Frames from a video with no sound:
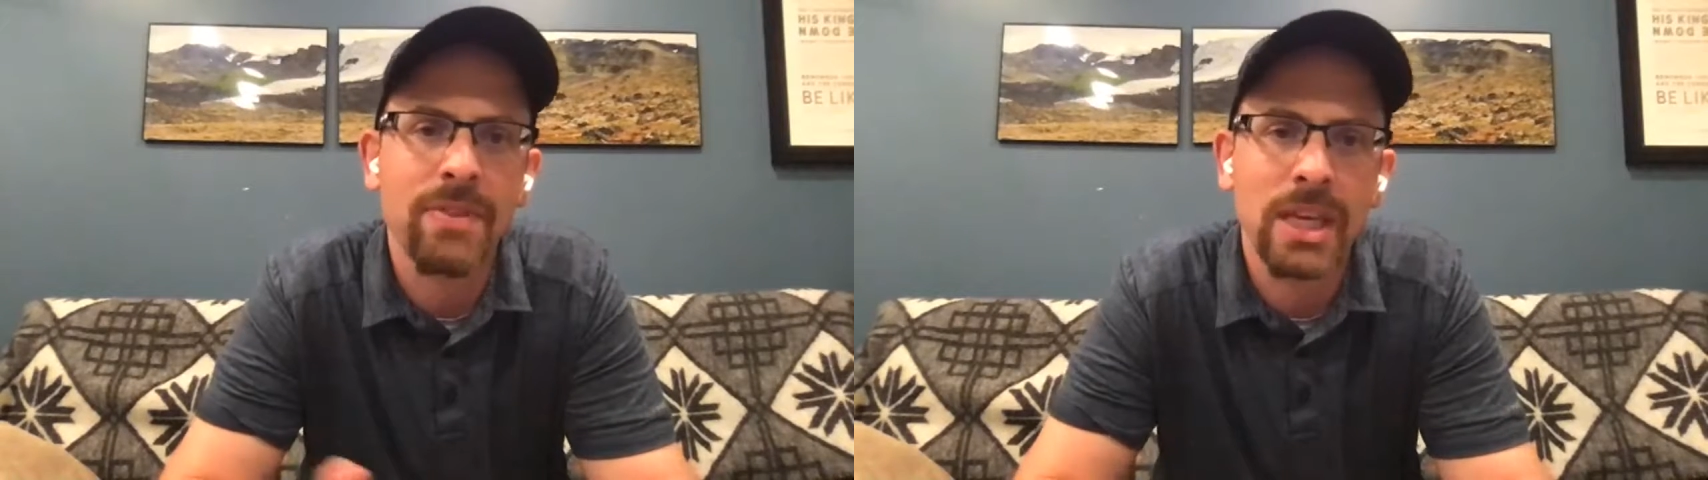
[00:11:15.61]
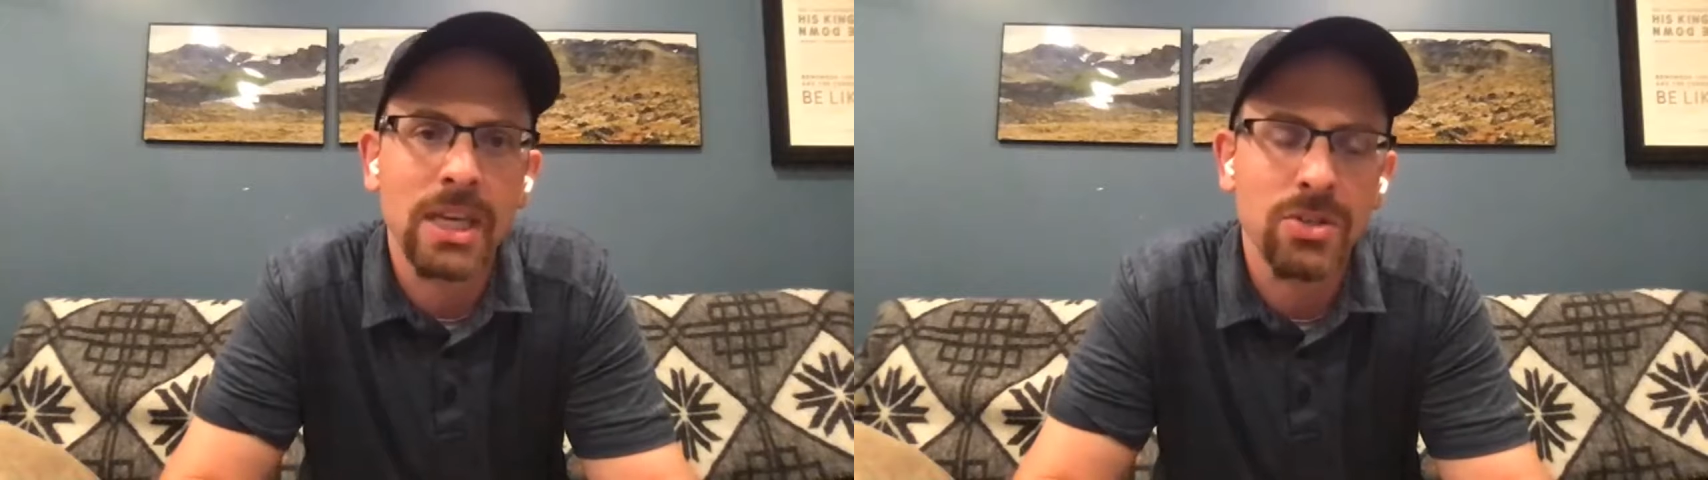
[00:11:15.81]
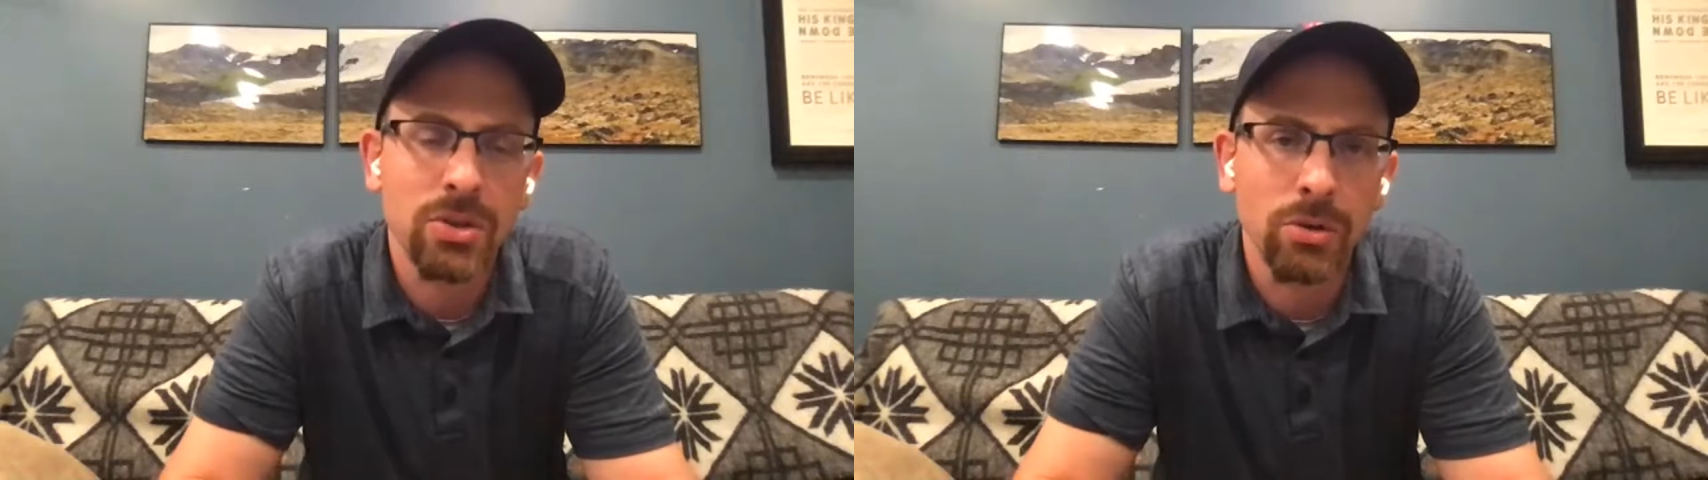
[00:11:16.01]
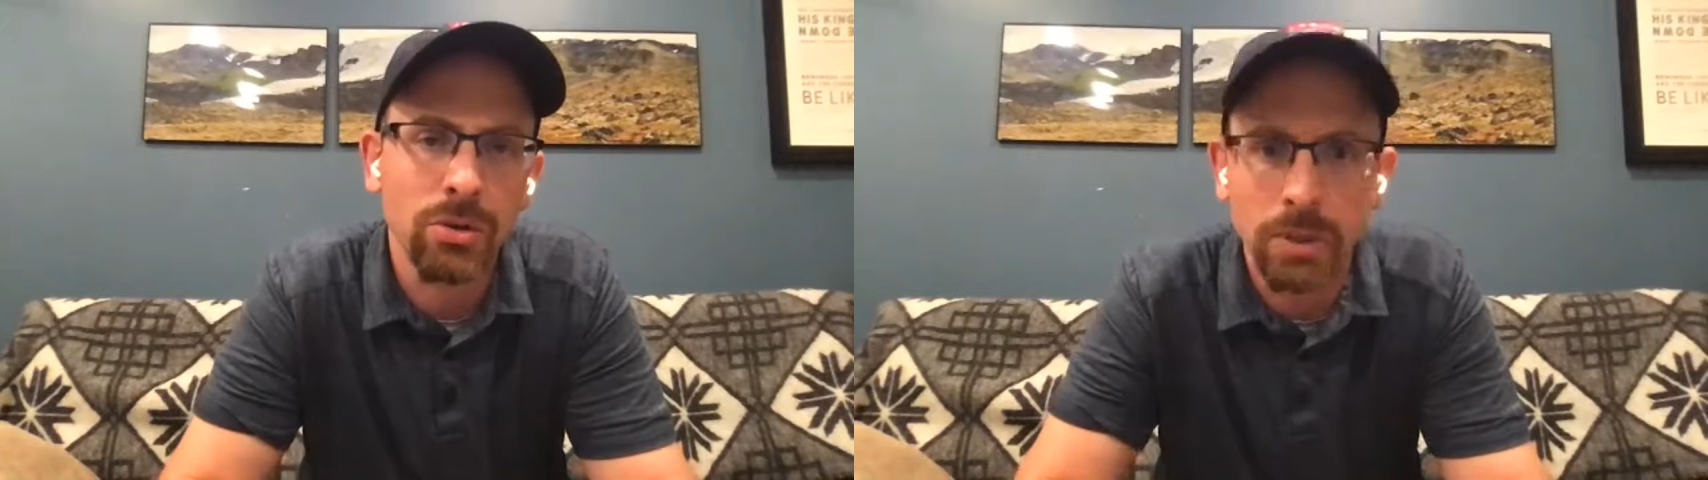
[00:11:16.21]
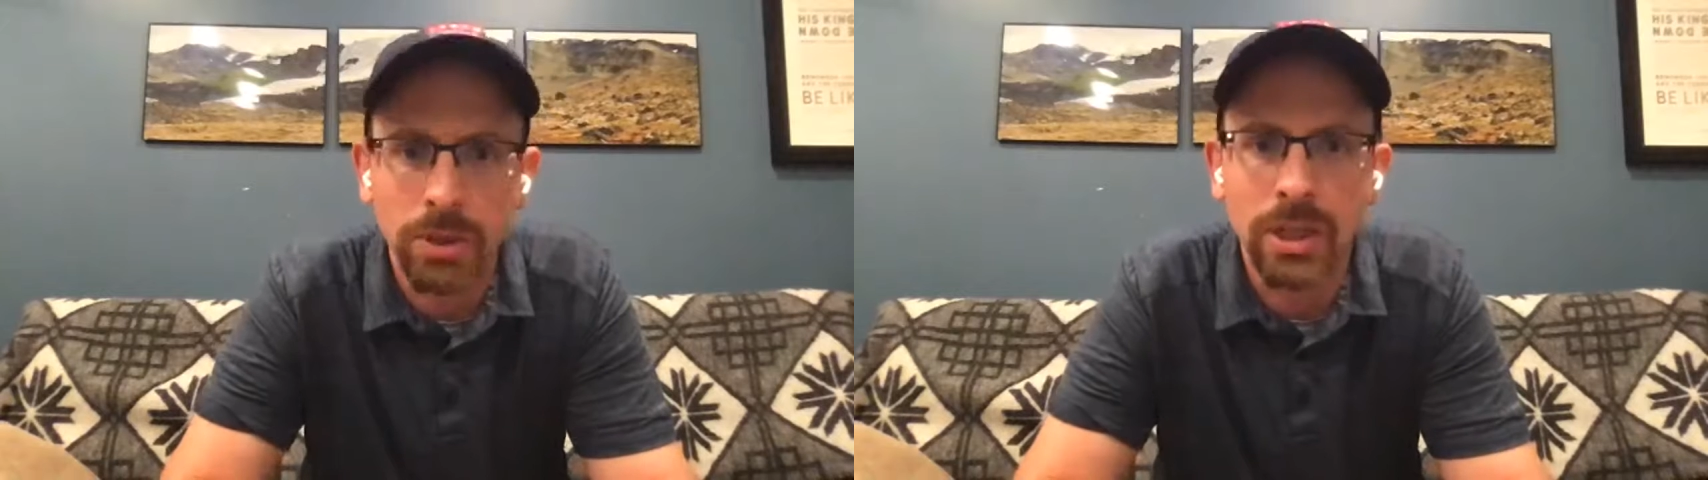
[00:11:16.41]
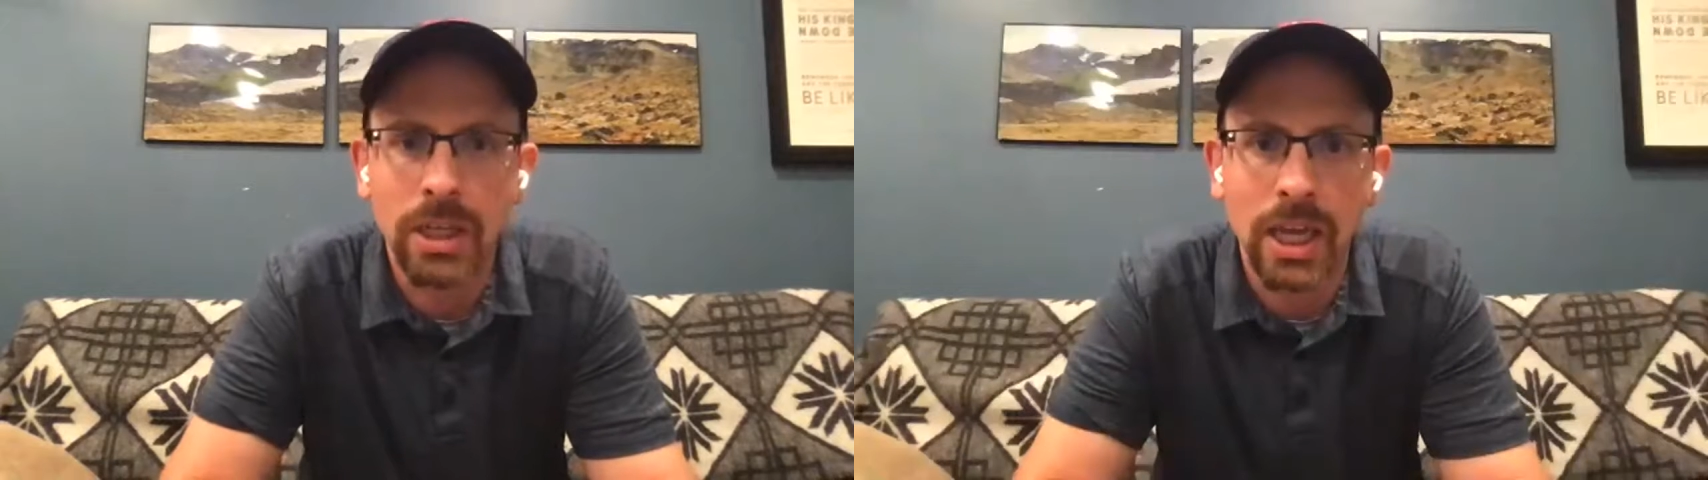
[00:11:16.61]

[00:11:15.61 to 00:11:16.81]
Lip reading: the keys to your own building